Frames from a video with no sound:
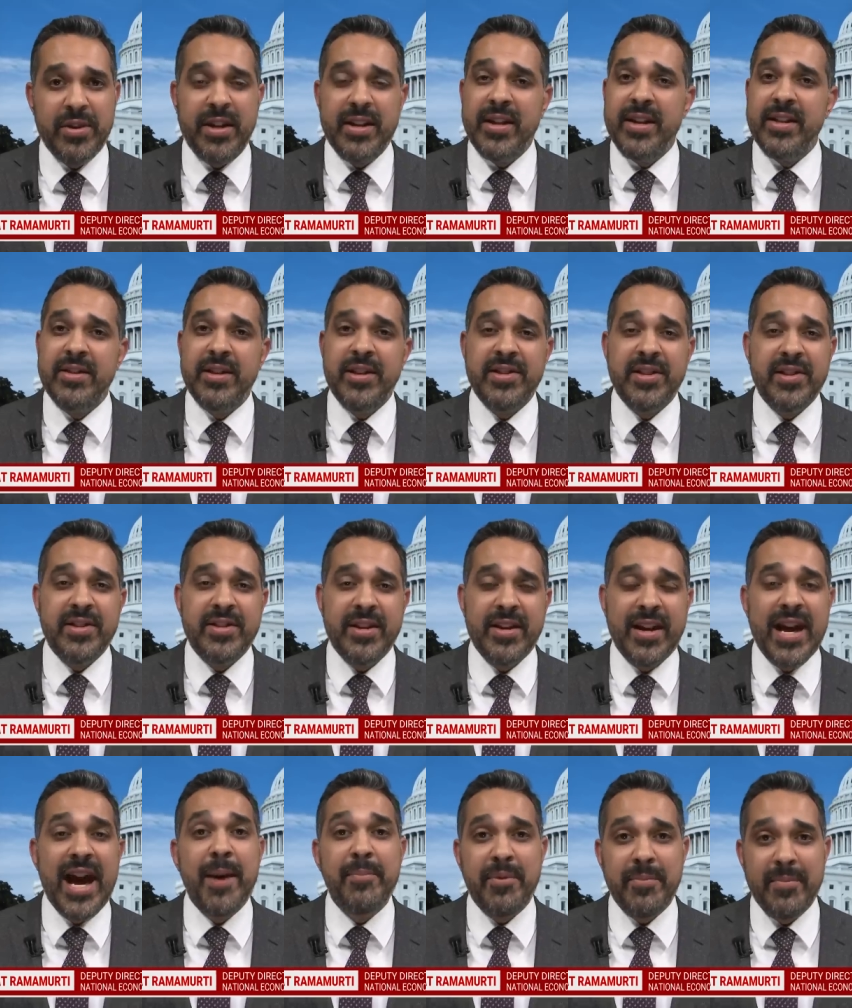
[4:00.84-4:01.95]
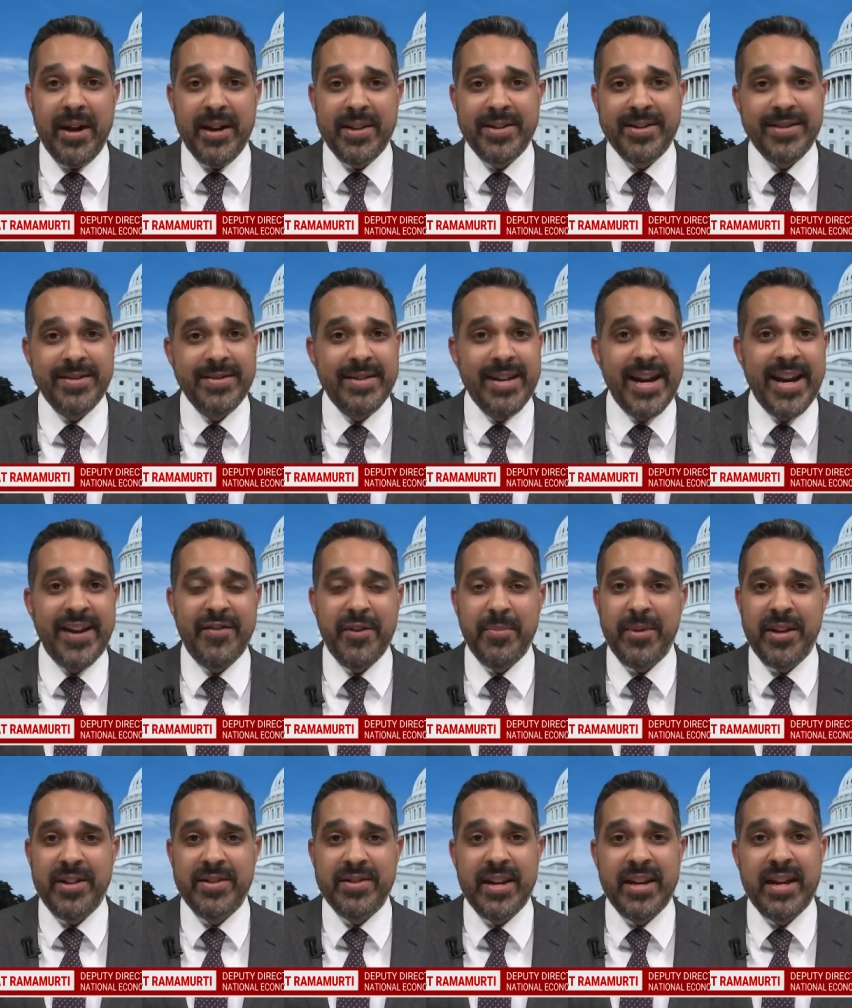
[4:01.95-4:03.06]
with it. This is a compromise. Not
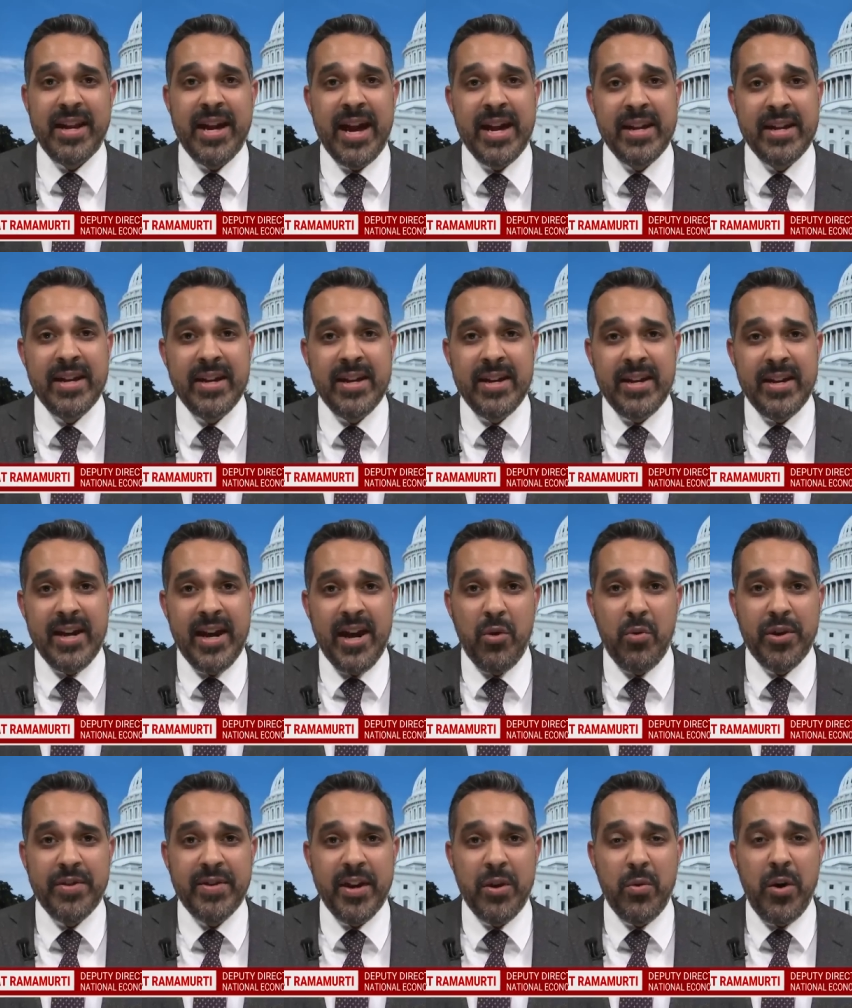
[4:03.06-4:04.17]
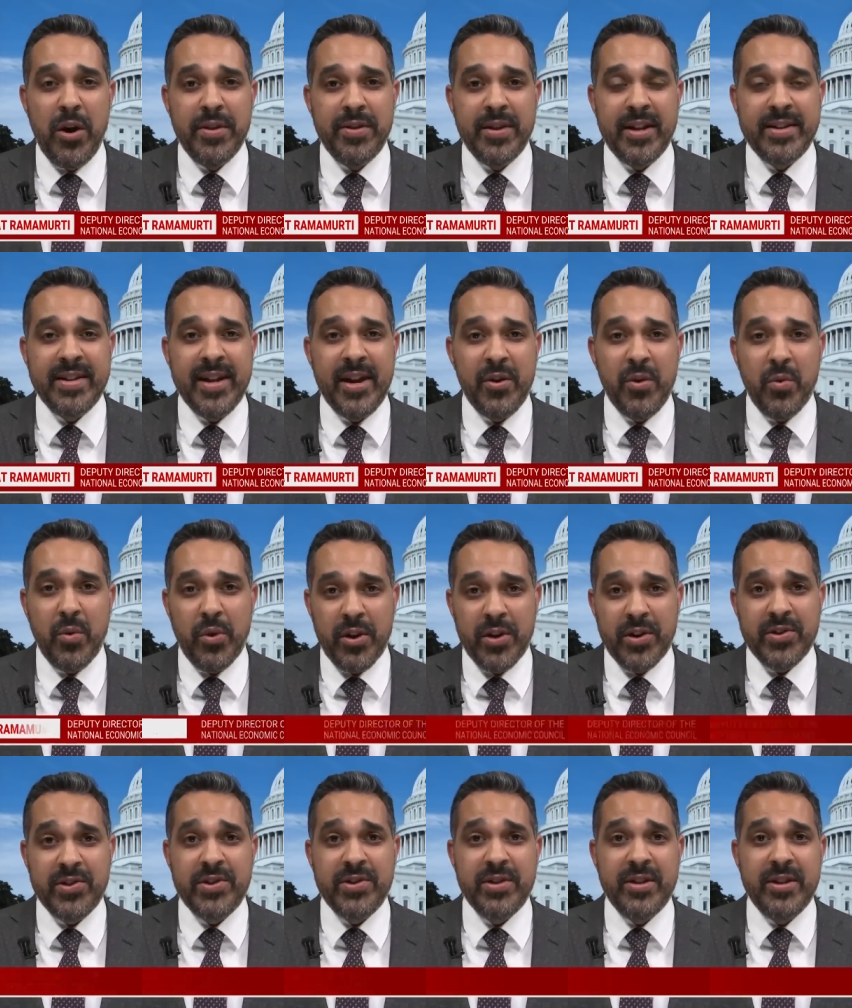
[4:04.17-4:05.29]
everybody's going to get uh, what they want. That's how it
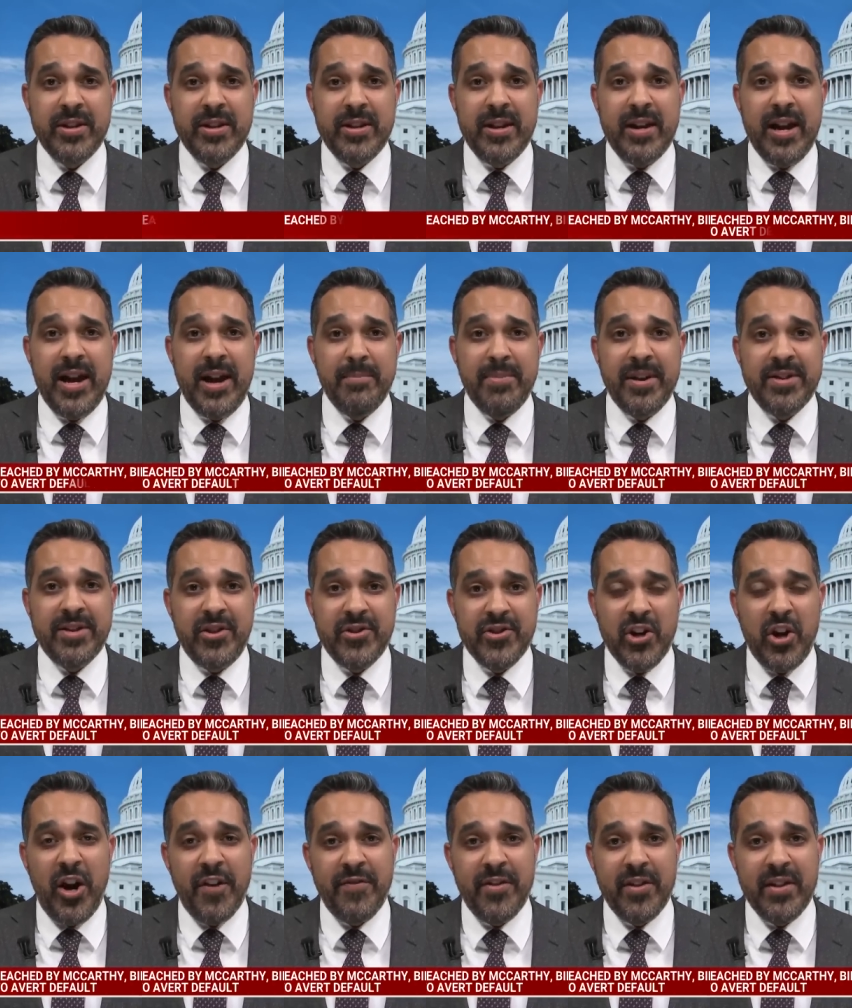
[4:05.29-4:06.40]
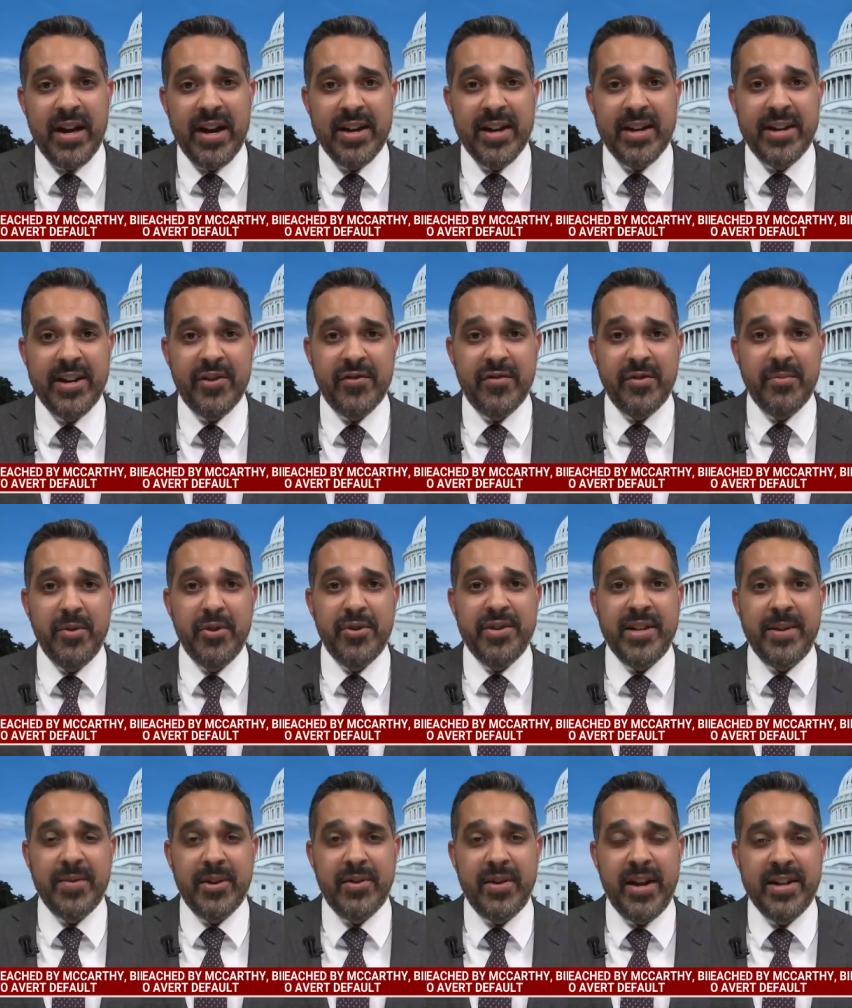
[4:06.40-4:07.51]
works. Uh, but there's an awful lot in here for both
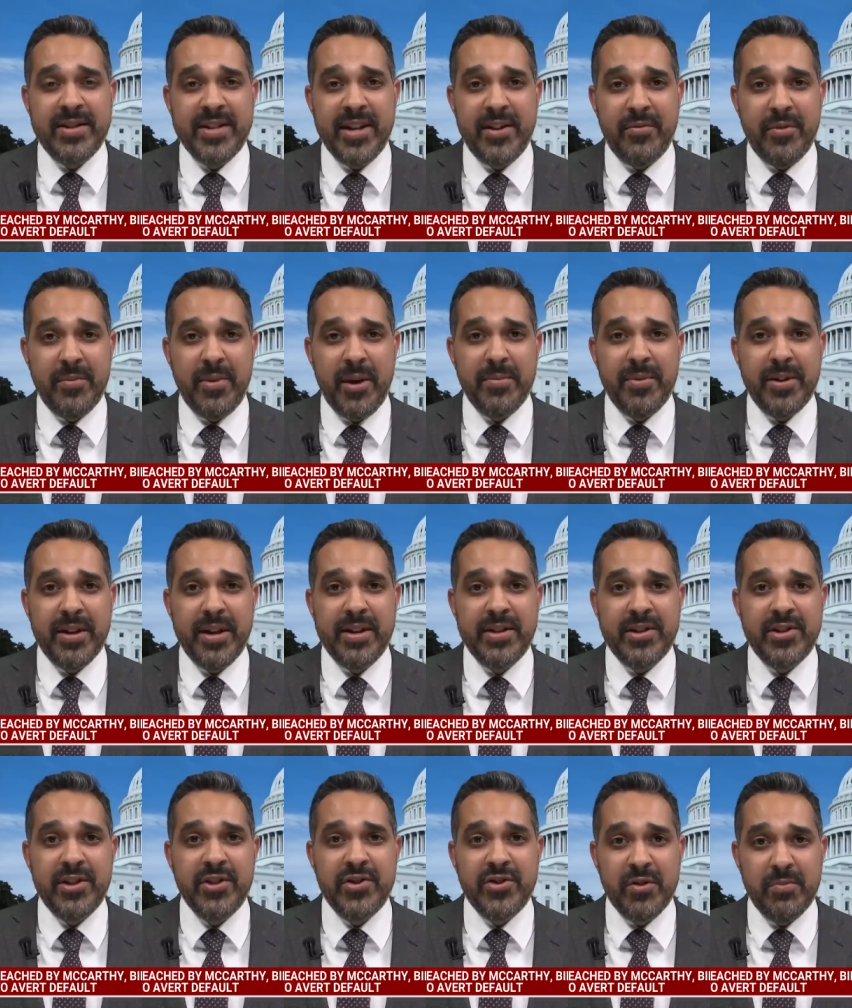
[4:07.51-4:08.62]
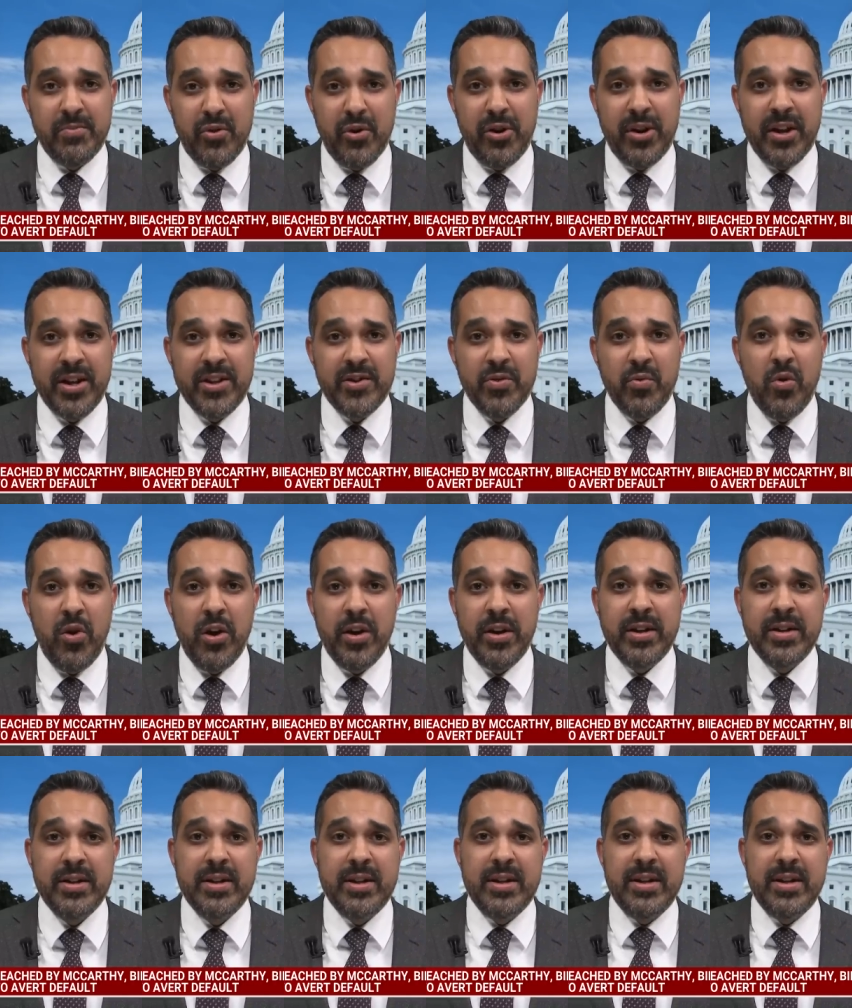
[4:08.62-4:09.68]
Democrats and Republicans to support and to want.